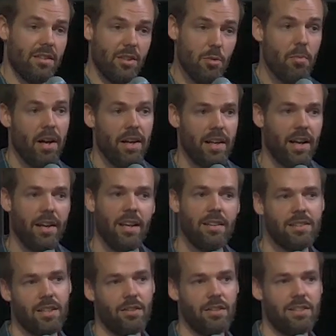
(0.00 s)
that you might not
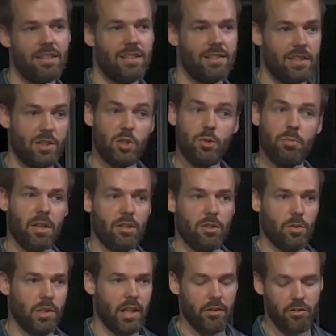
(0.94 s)
necessarily see as a
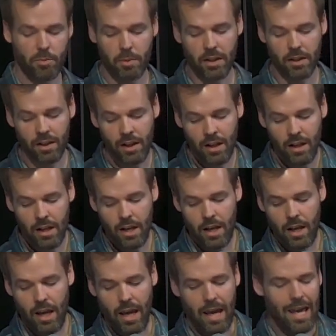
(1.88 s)
spiritual gift, but
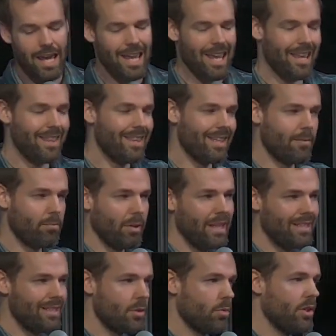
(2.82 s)
in the
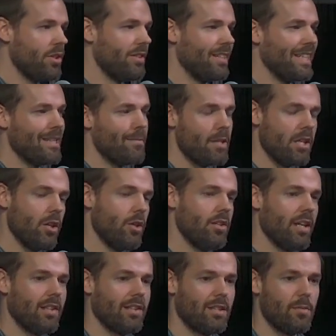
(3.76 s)
places where you see them in the New
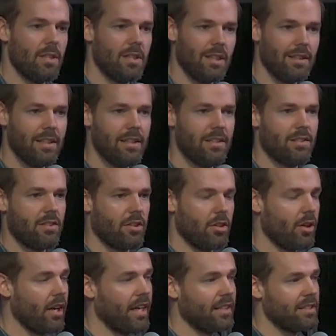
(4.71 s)
Testament, the lists
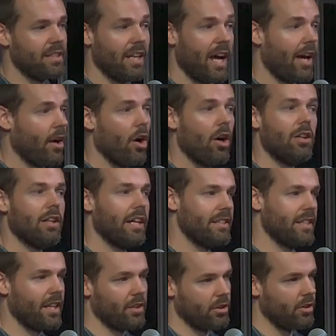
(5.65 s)
are actually not all
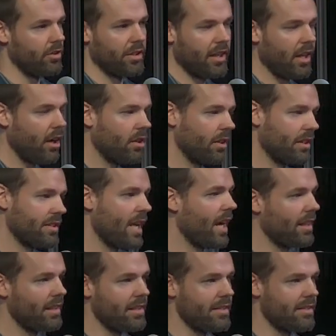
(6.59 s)
identical. They're not all
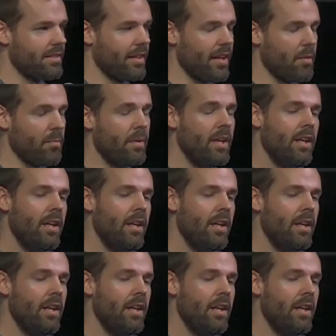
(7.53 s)
exactly the same.